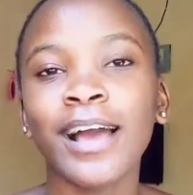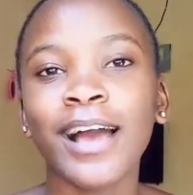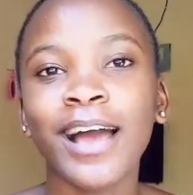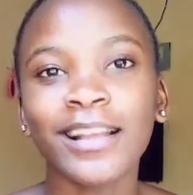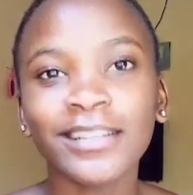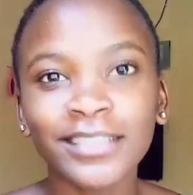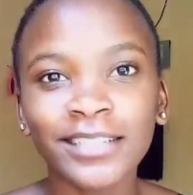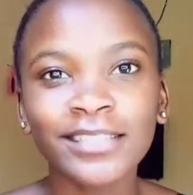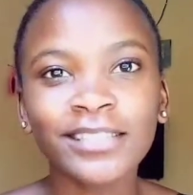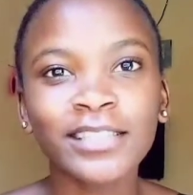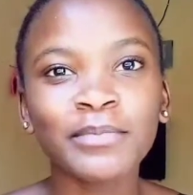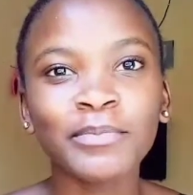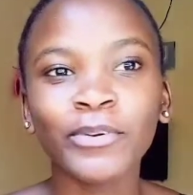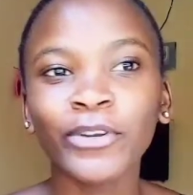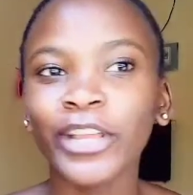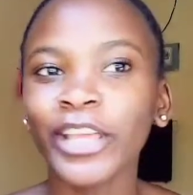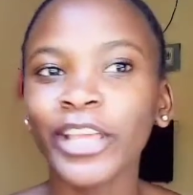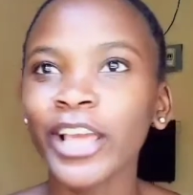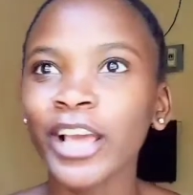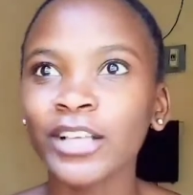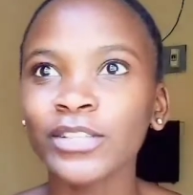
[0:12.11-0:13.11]
a
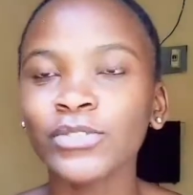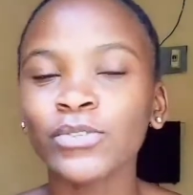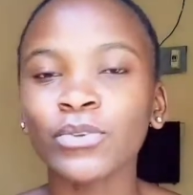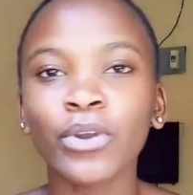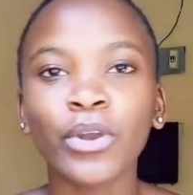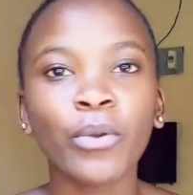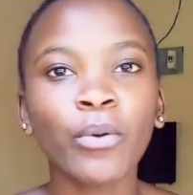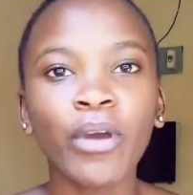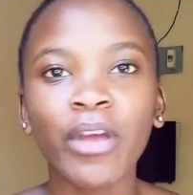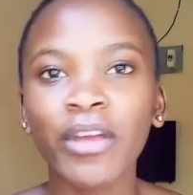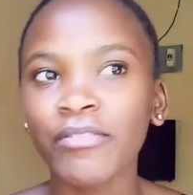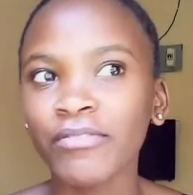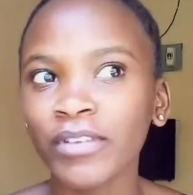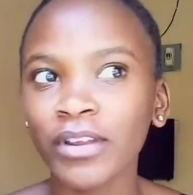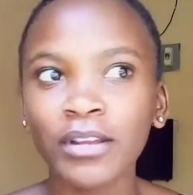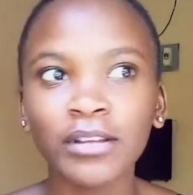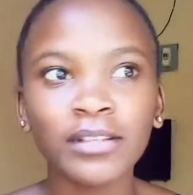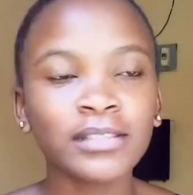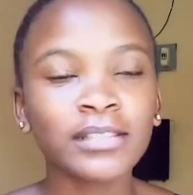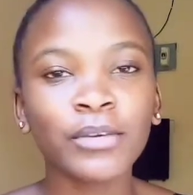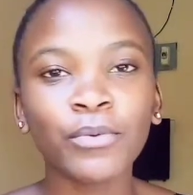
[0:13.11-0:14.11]
testimony a story whatever
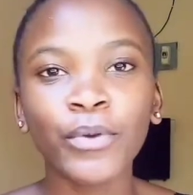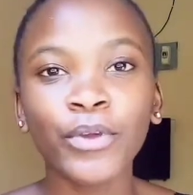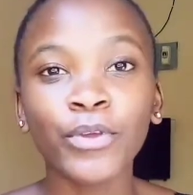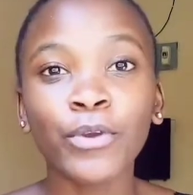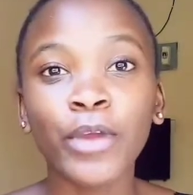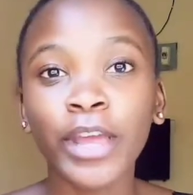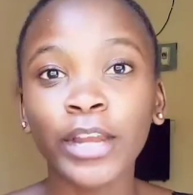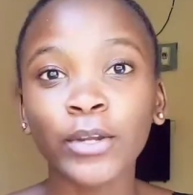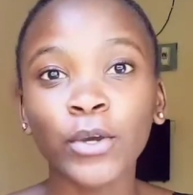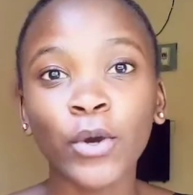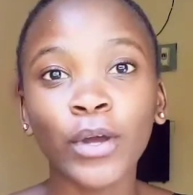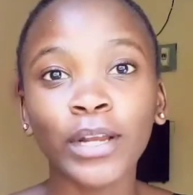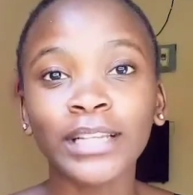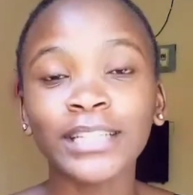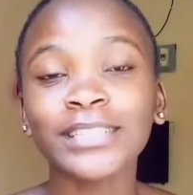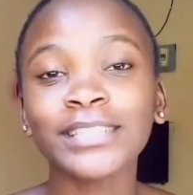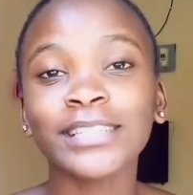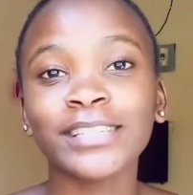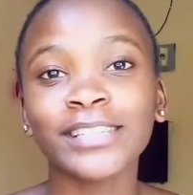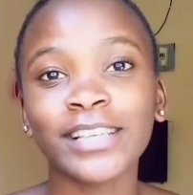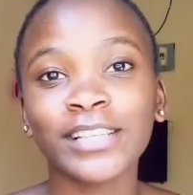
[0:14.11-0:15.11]
the way you can call
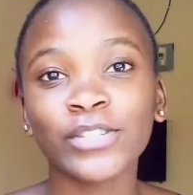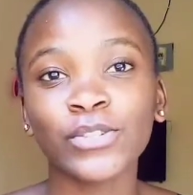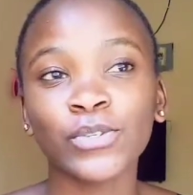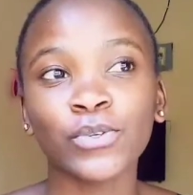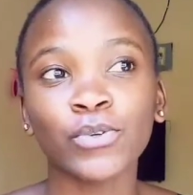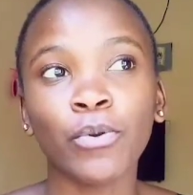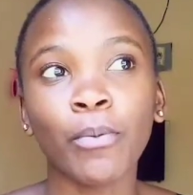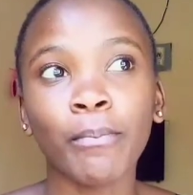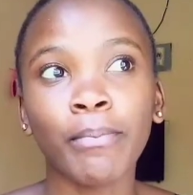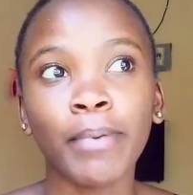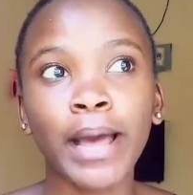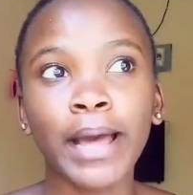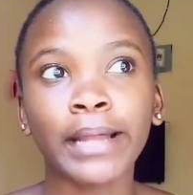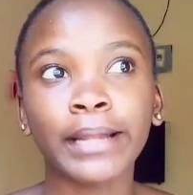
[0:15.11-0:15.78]
it i just don't know but